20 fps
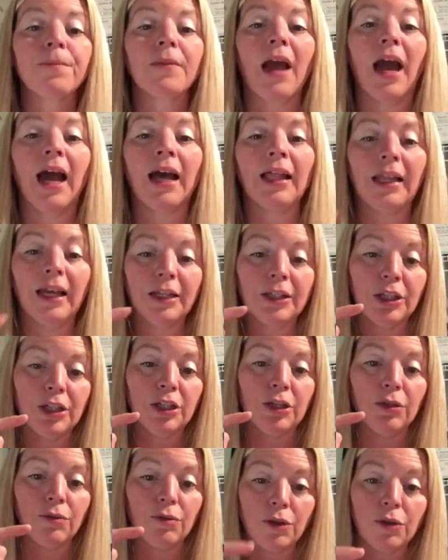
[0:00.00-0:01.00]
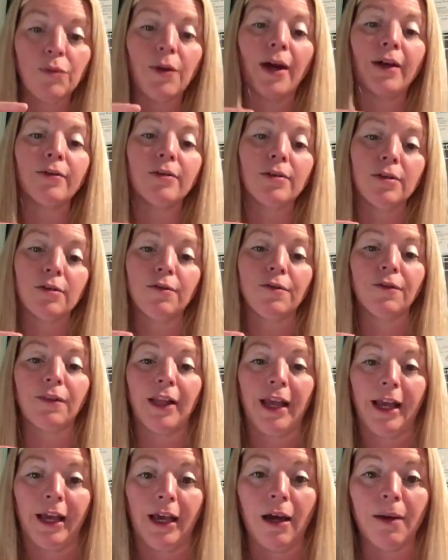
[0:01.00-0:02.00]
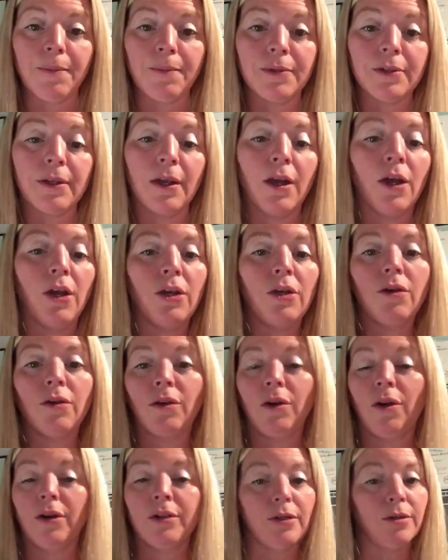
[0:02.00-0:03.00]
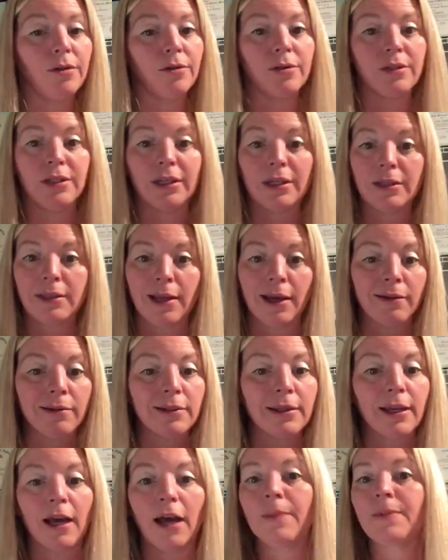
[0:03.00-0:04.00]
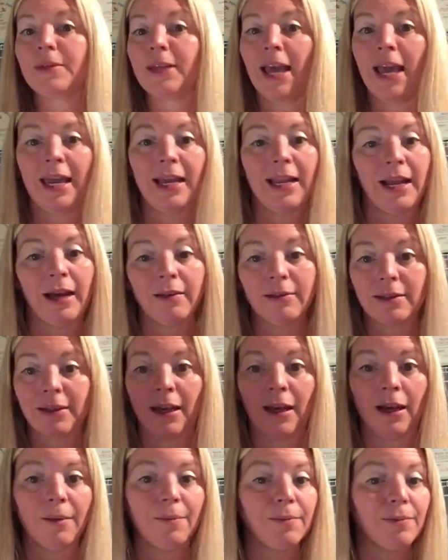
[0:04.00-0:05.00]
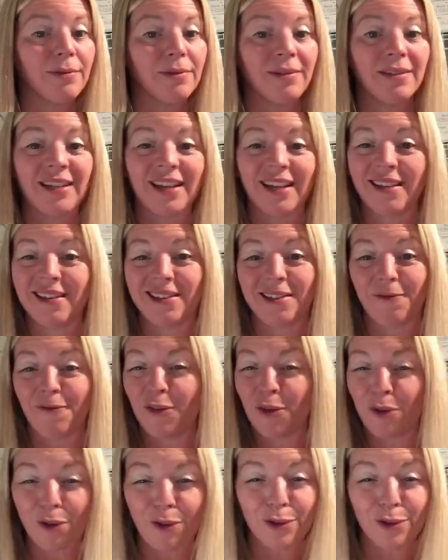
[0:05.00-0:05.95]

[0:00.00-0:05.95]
I like to do 2-ounce souffle cups. You can also do 6-ounce cups, 8-ounce cups, full